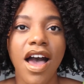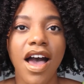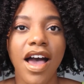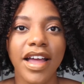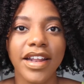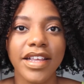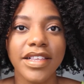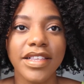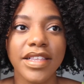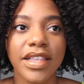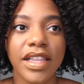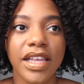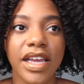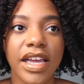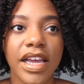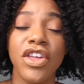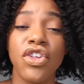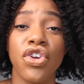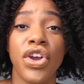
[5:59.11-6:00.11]

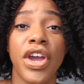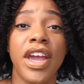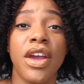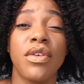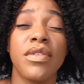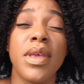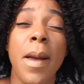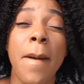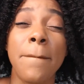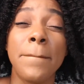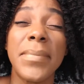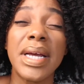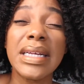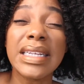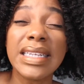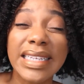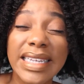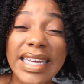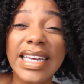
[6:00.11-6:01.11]
Honestly, make sure your hair is
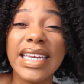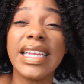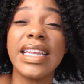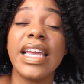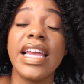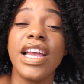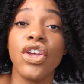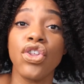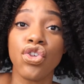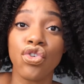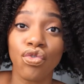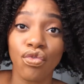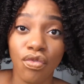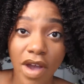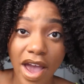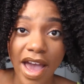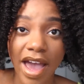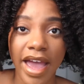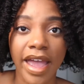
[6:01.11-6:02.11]
completely
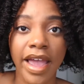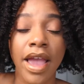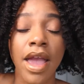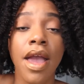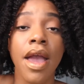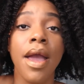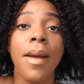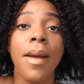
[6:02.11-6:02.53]
dry